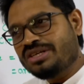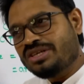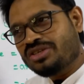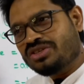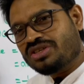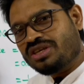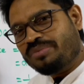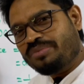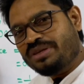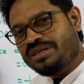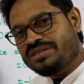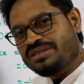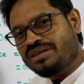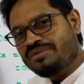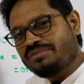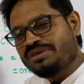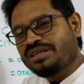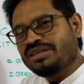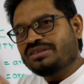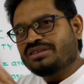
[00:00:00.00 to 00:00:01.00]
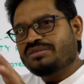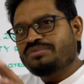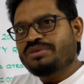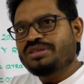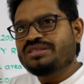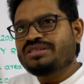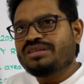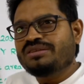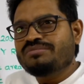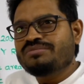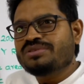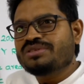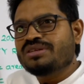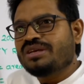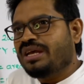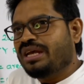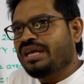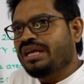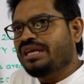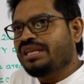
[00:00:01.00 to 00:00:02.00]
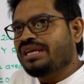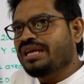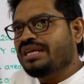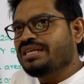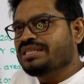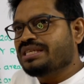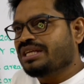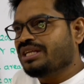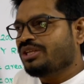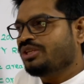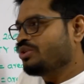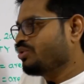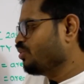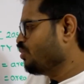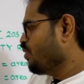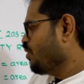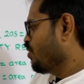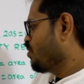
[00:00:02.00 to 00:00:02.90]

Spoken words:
Trapezium's area is equal to,